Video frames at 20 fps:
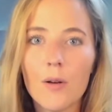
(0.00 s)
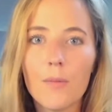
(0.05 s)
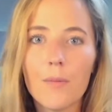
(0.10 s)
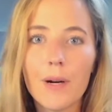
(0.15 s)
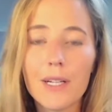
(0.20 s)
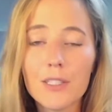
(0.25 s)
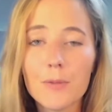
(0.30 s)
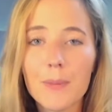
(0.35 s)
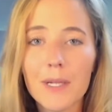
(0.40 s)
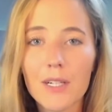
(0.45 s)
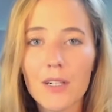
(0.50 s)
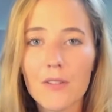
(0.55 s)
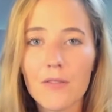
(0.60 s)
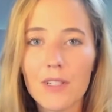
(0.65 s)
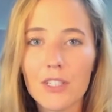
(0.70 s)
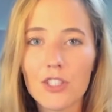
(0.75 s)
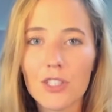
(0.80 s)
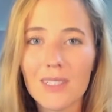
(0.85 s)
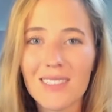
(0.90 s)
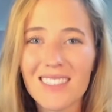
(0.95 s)
much bigger
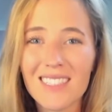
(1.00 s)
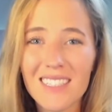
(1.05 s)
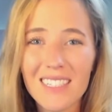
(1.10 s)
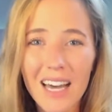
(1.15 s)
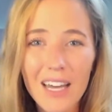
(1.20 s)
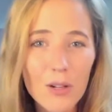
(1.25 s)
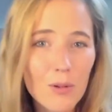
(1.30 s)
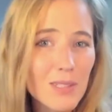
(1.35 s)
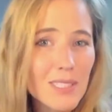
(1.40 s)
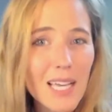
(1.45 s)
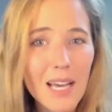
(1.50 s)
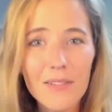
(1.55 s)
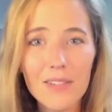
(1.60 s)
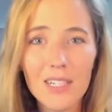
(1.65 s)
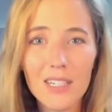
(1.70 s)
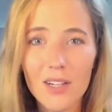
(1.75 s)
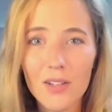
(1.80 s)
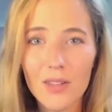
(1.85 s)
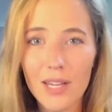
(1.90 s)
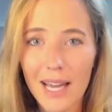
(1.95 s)
visions, not always having
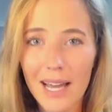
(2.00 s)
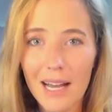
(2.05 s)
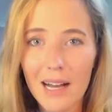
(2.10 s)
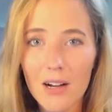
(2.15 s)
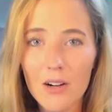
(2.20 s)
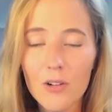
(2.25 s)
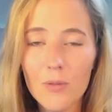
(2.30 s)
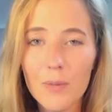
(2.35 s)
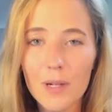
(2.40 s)
to know the how,